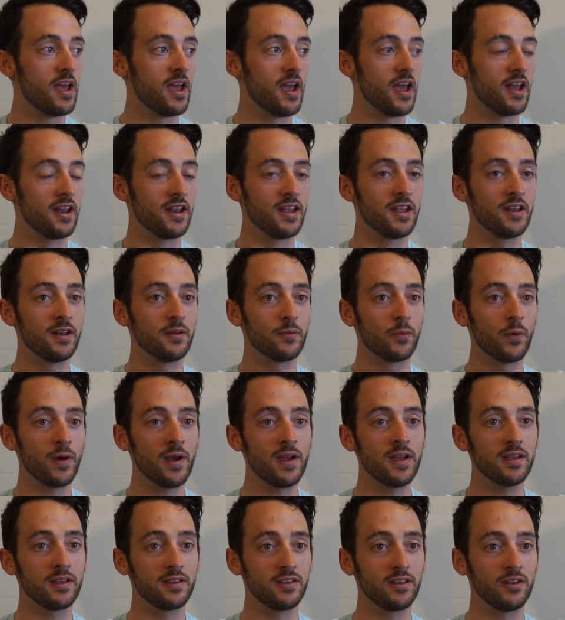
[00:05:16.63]
And in a
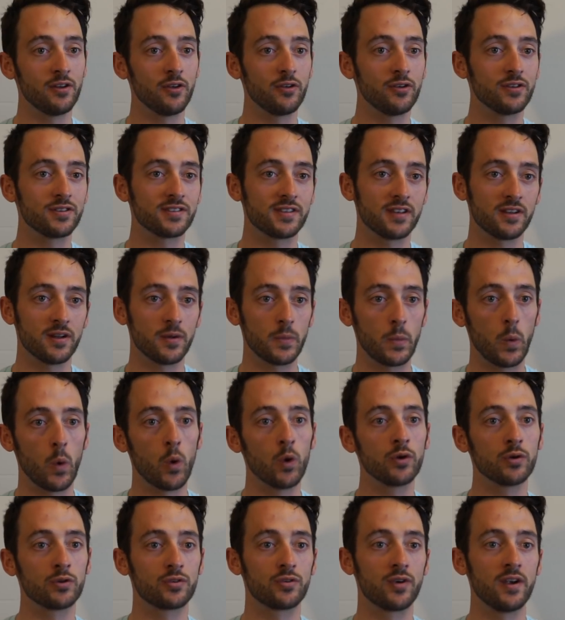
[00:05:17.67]
way, you know, you set up all
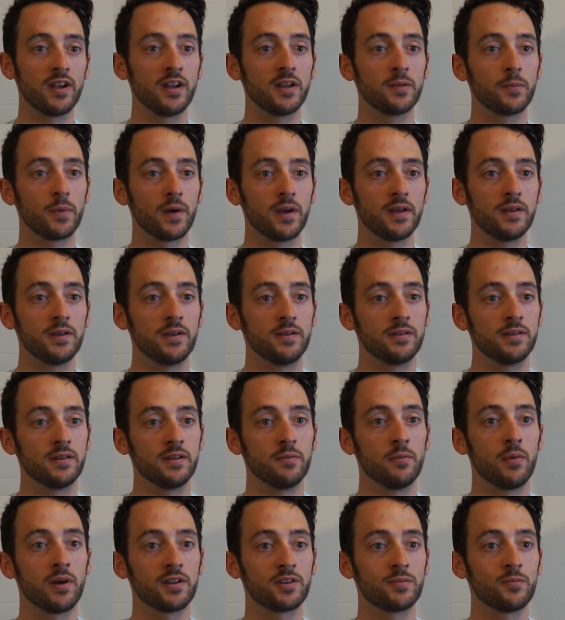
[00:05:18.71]
your training pages in a
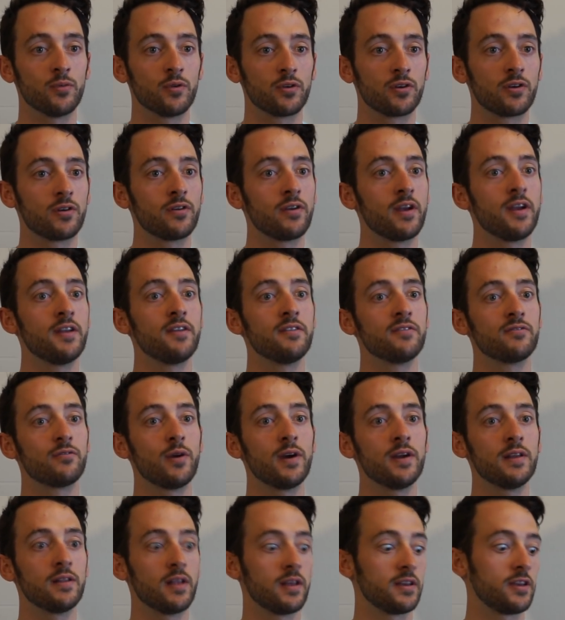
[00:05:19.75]
much more creative
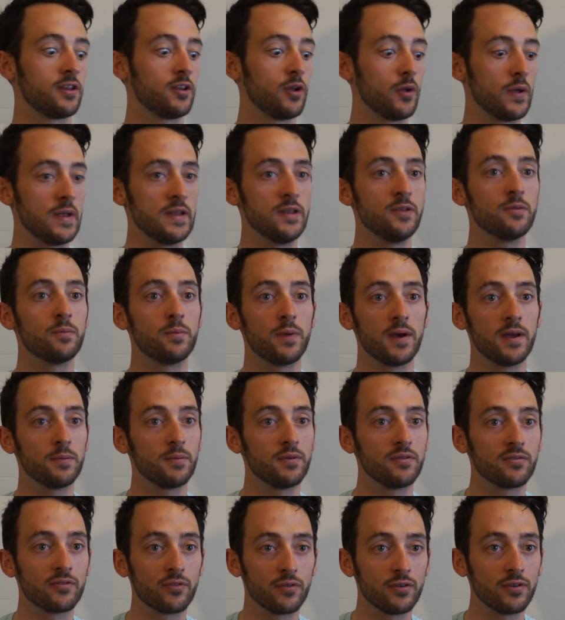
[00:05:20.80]
way, like, you know, in your bed
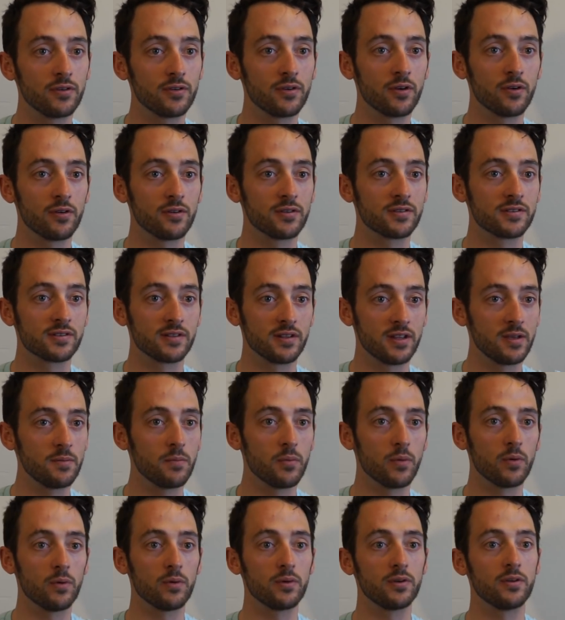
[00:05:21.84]
before you go to sleep,
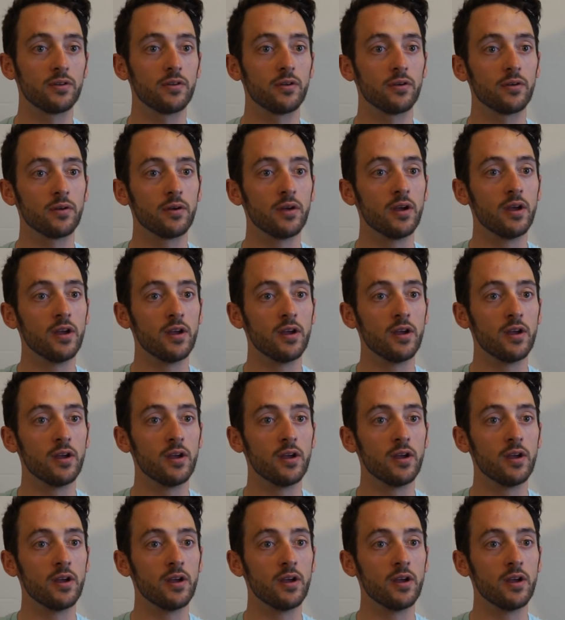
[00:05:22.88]
or, you know,